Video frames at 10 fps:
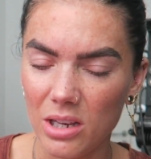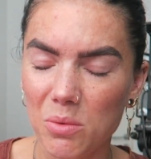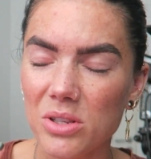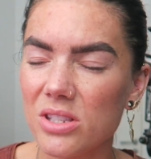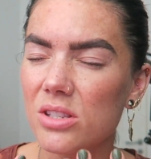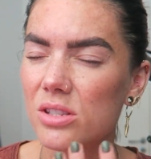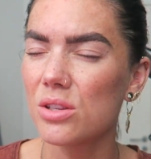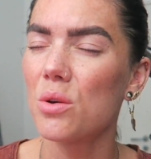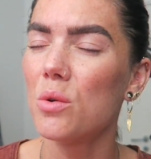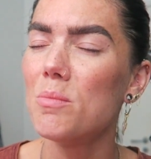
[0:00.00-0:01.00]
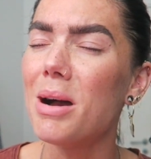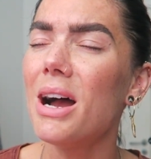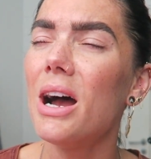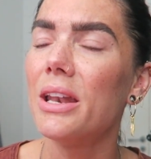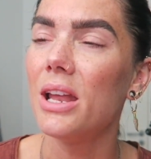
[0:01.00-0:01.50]
was so
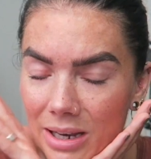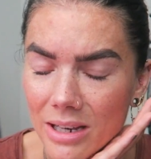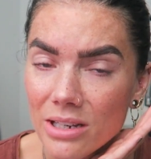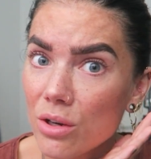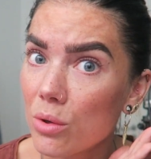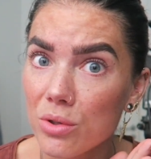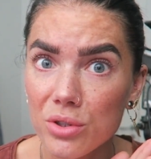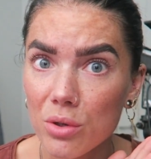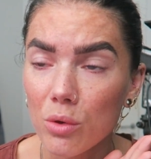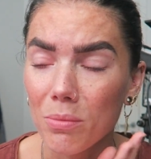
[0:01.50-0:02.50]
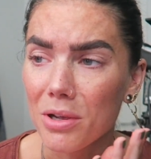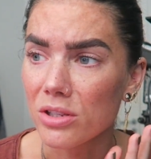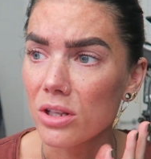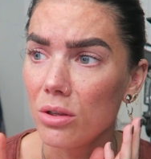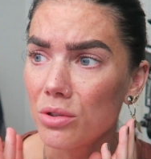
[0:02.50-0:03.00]
bad. I didn't go to school
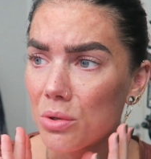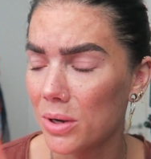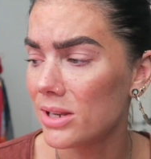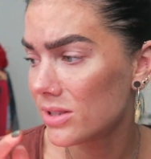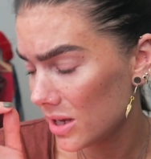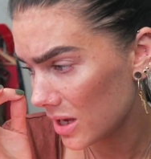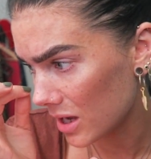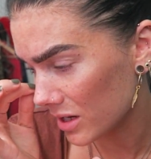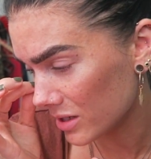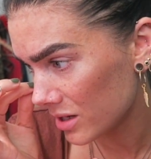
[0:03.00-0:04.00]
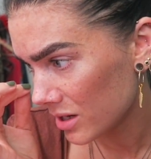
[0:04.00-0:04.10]
because it looked crazy, and